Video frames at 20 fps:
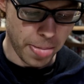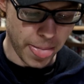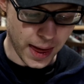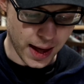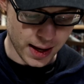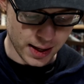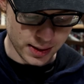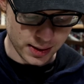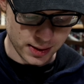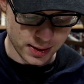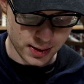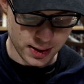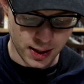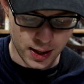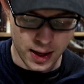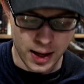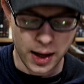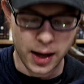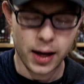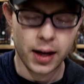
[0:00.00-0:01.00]
And
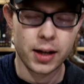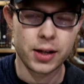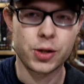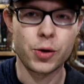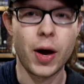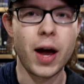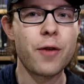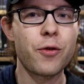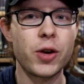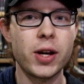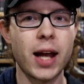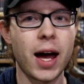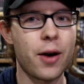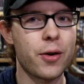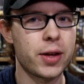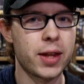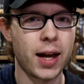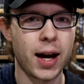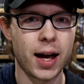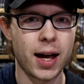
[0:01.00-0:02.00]
so every
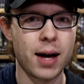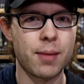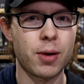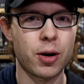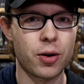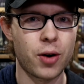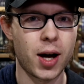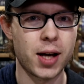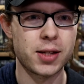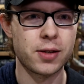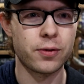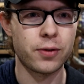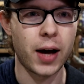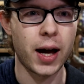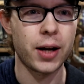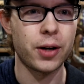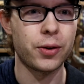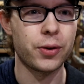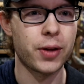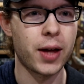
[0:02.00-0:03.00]
now and then I come across a
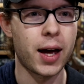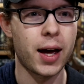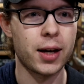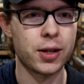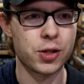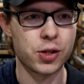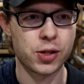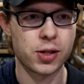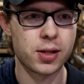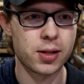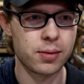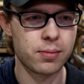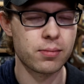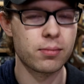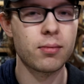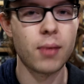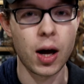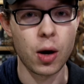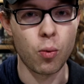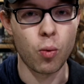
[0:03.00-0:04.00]
vinyl that
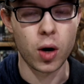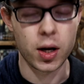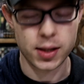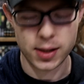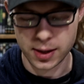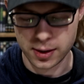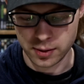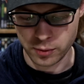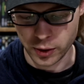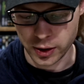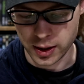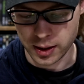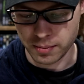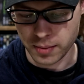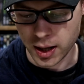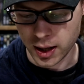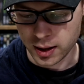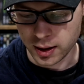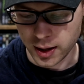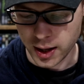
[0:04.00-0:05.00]
I want within
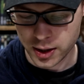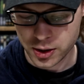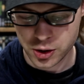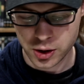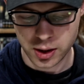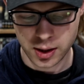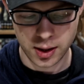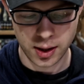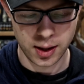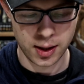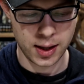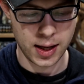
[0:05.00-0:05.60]
my collection.